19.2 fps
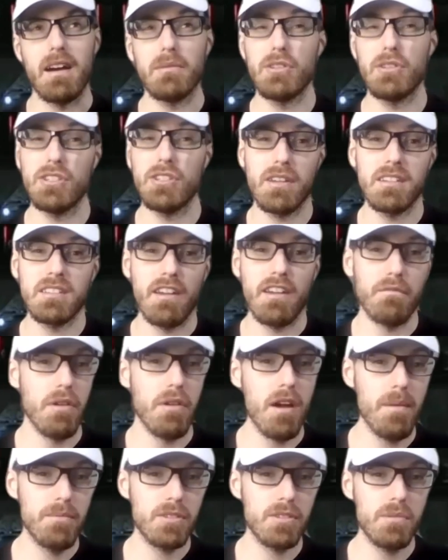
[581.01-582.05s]
Did you guys have
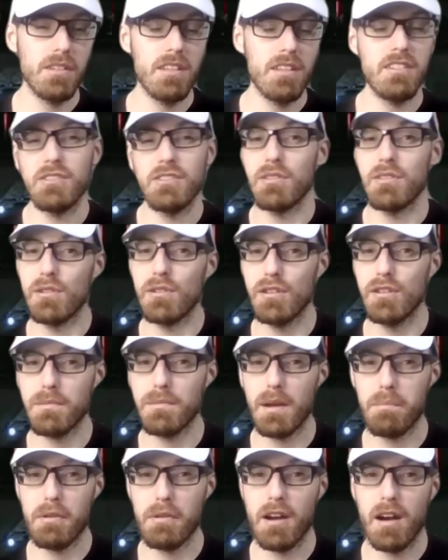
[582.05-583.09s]
problems with it? Did you agree with
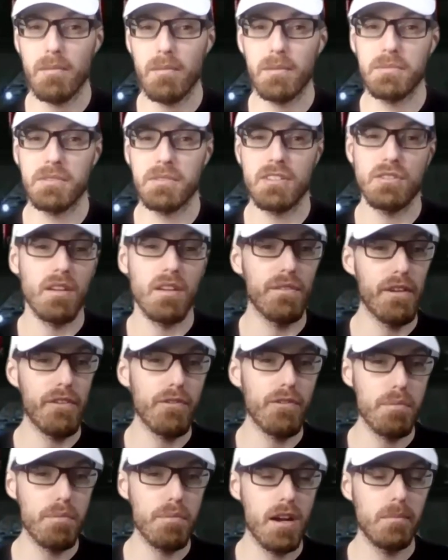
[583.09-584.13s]
my problems? Did you have
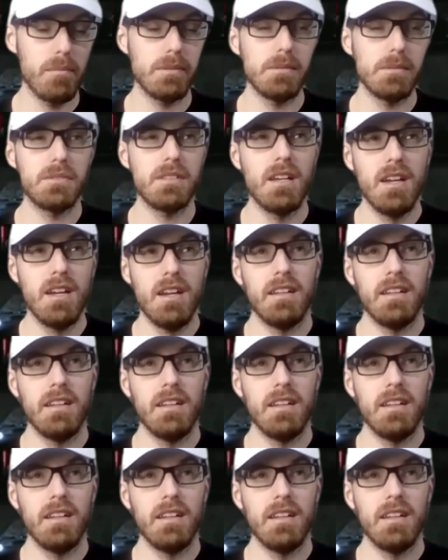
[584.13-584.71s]
different problems?